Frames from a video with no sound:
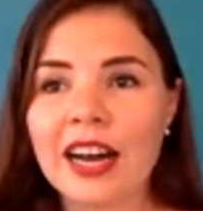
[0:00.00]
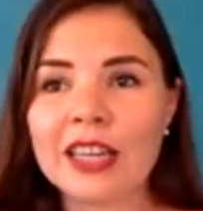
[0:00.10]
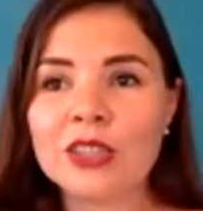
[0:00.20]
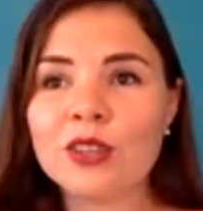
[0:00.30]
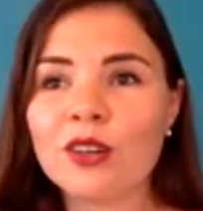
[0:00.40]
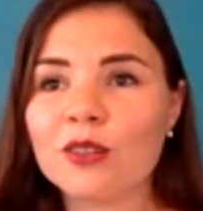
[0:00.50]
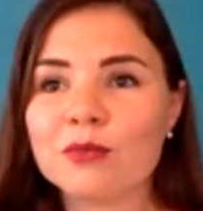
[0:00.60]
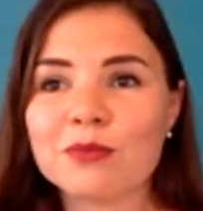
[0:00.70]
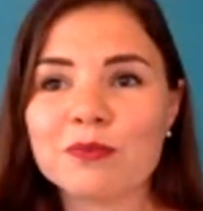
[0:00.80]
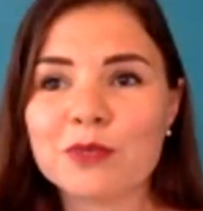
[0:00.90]
I don't
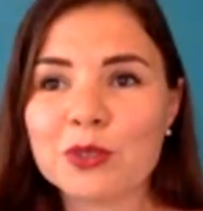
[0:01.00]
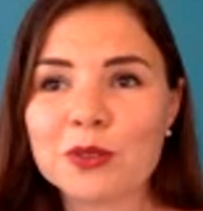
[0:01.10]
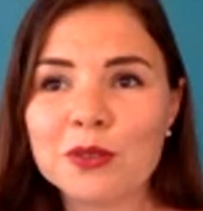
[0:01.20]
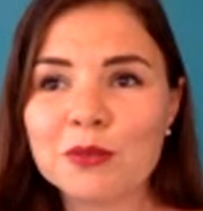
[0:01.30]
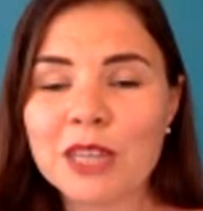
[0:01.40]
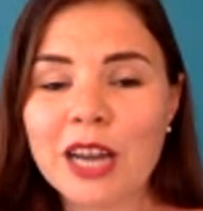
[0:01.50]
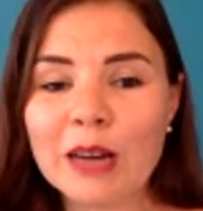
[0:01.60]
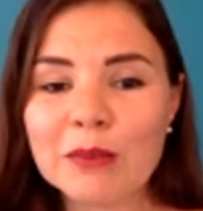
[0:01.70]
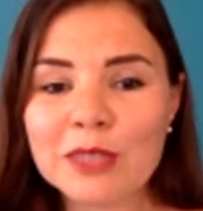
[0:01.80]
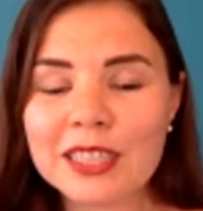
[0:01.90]
know, to
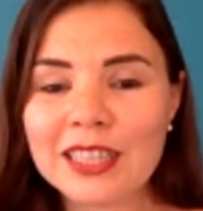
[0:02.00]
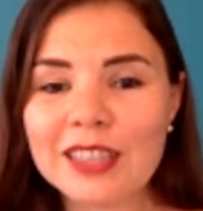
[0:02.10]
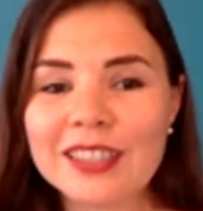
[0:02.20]
become a,